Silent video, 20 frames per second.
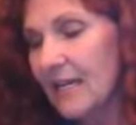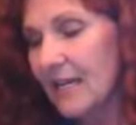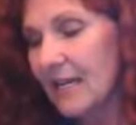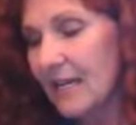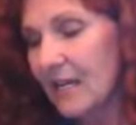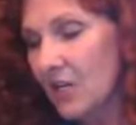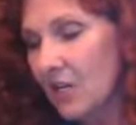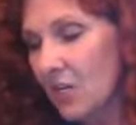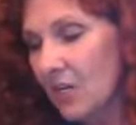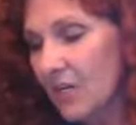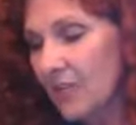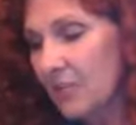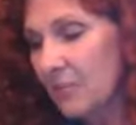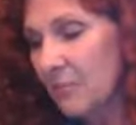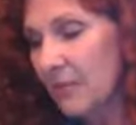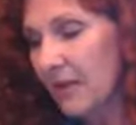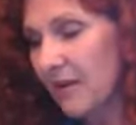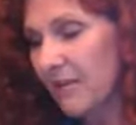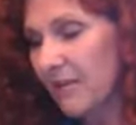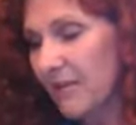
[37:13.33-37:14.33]
increased
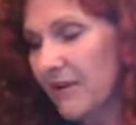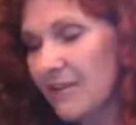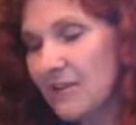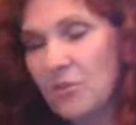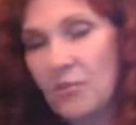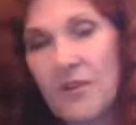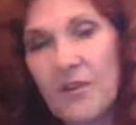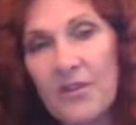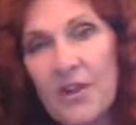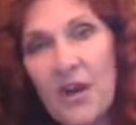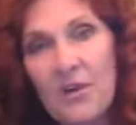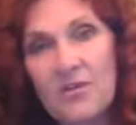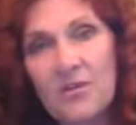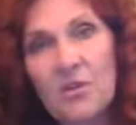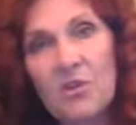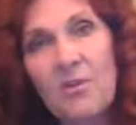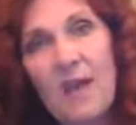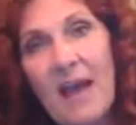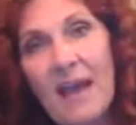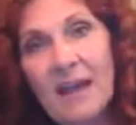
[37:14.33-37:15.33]
benefits with those
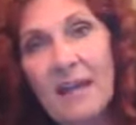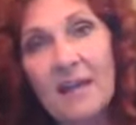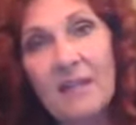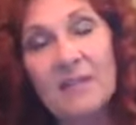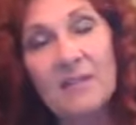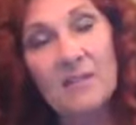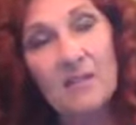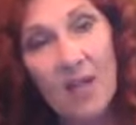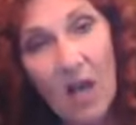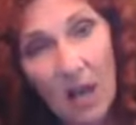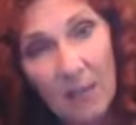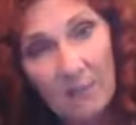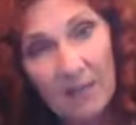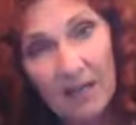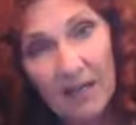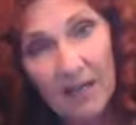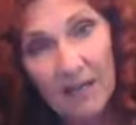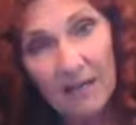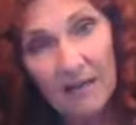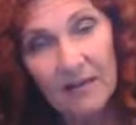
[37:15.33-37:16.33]
who had
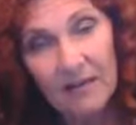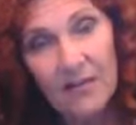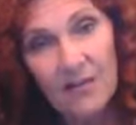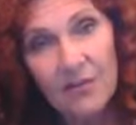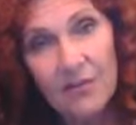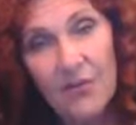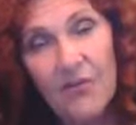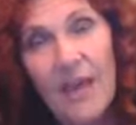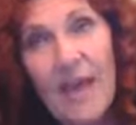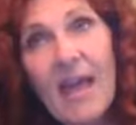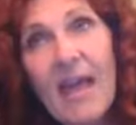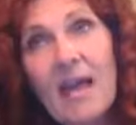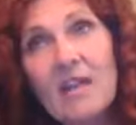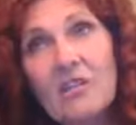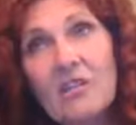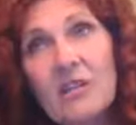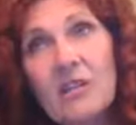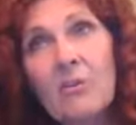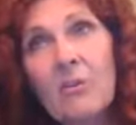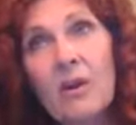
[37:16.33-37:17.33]
insomnia. So they
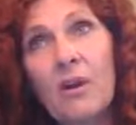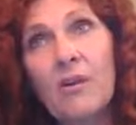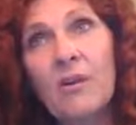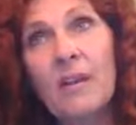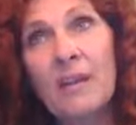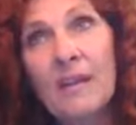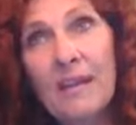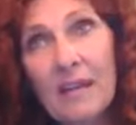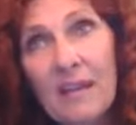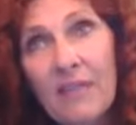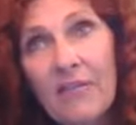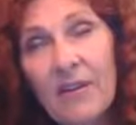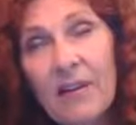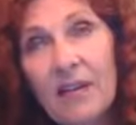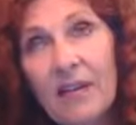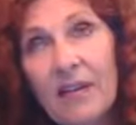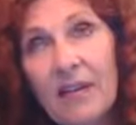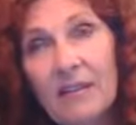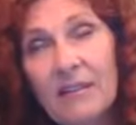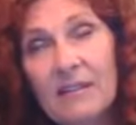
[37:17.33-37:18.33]
actually weren't giving
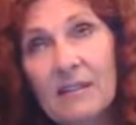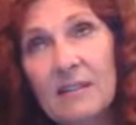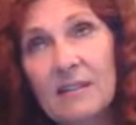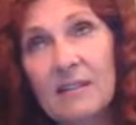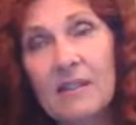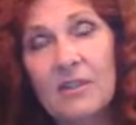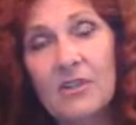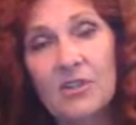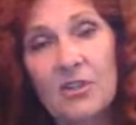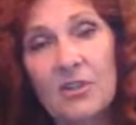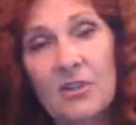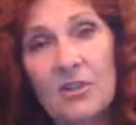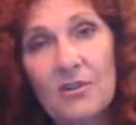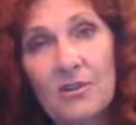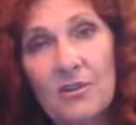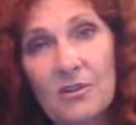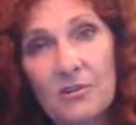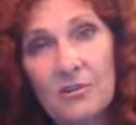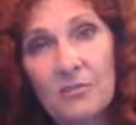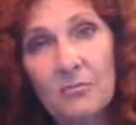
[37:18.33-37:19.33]
it to,
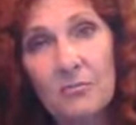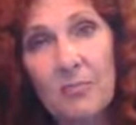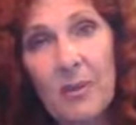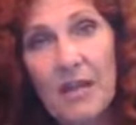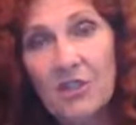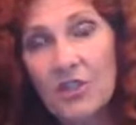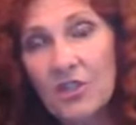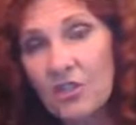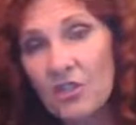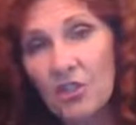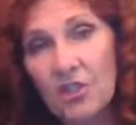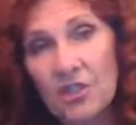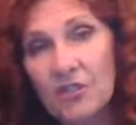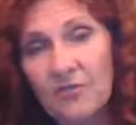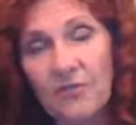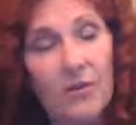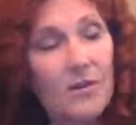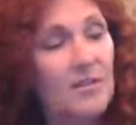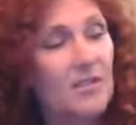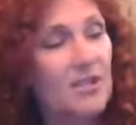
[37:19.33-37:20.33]
to patients
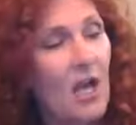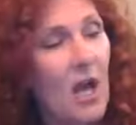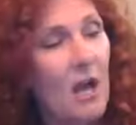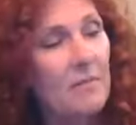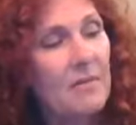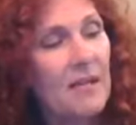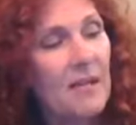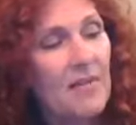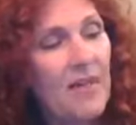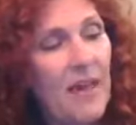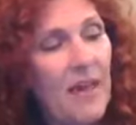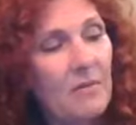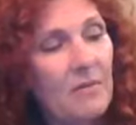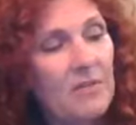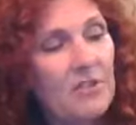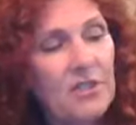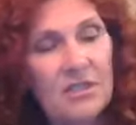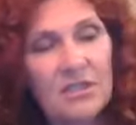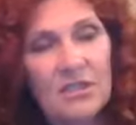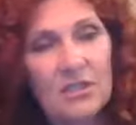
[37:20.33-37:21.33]
just for insomnia. They were
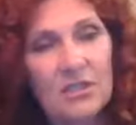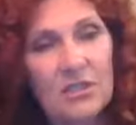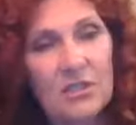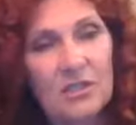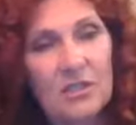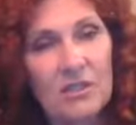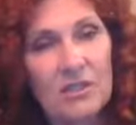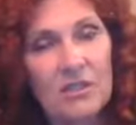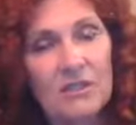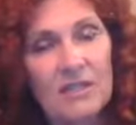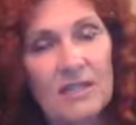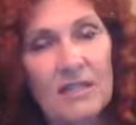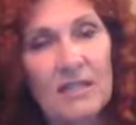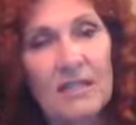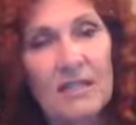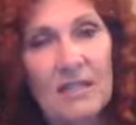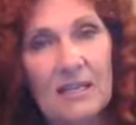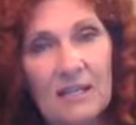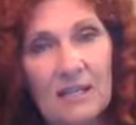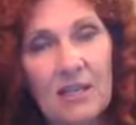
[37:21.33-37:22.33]
just
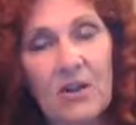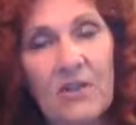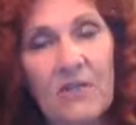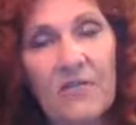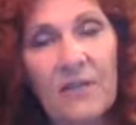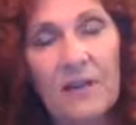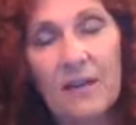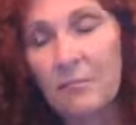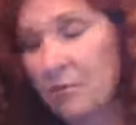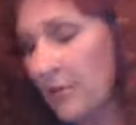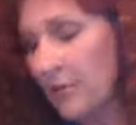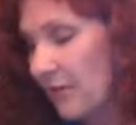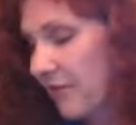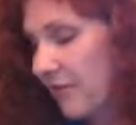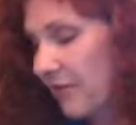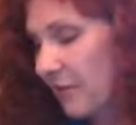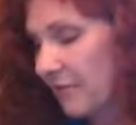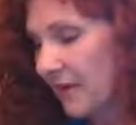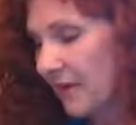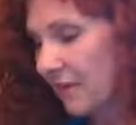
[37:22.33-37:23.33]
seeing, you know, if it improved
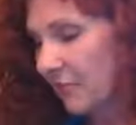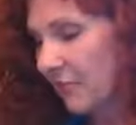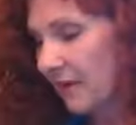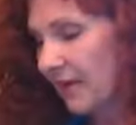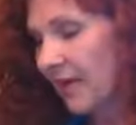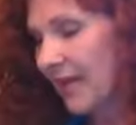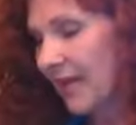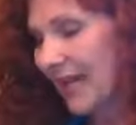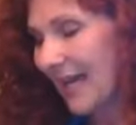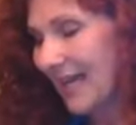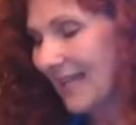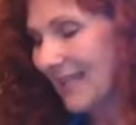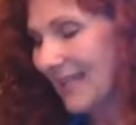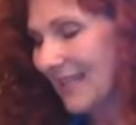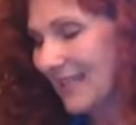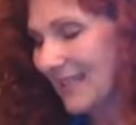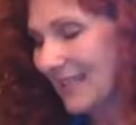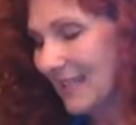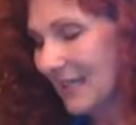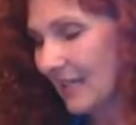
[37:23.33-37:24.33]
their memory, and
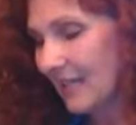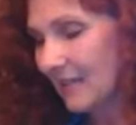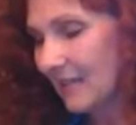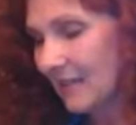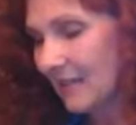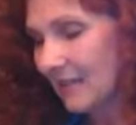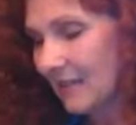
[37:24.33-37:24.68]
it did.